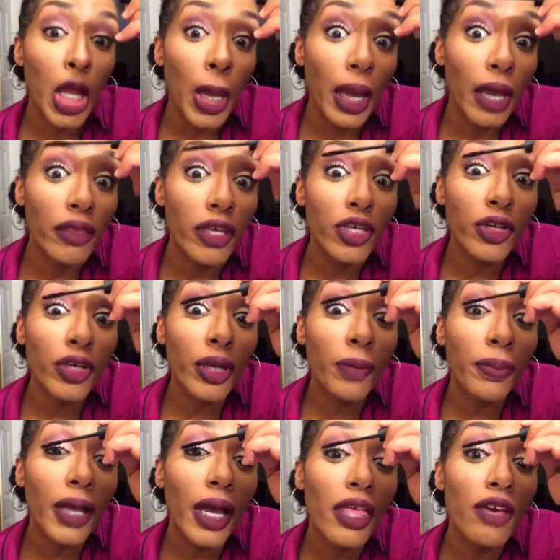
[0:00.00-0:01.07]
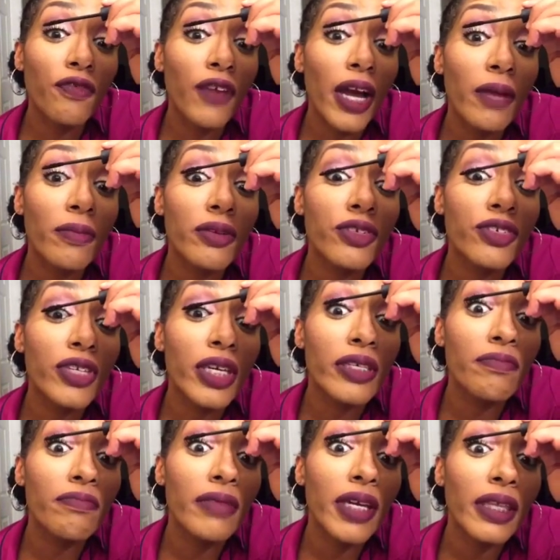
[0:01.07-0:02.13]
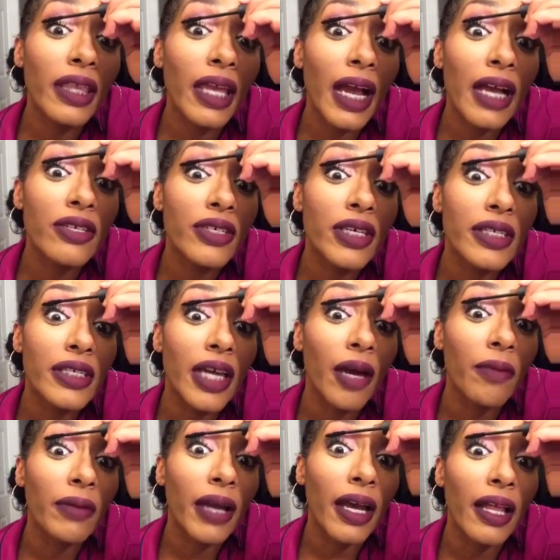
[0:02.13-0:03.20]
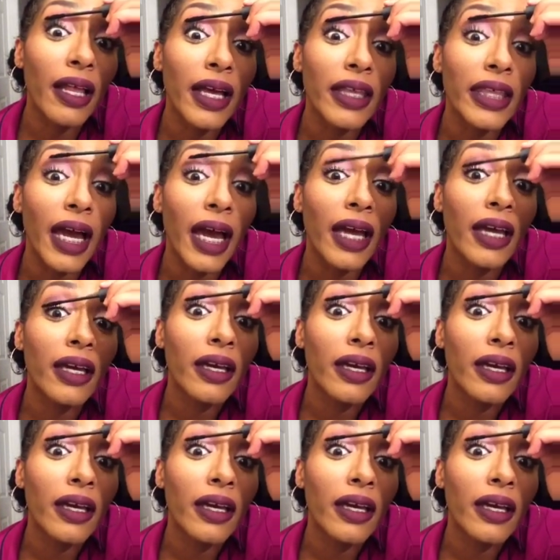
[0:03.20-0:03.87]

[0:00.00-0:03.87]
And then you're going to apply the fibers just mid-lash to tip, kind of like that.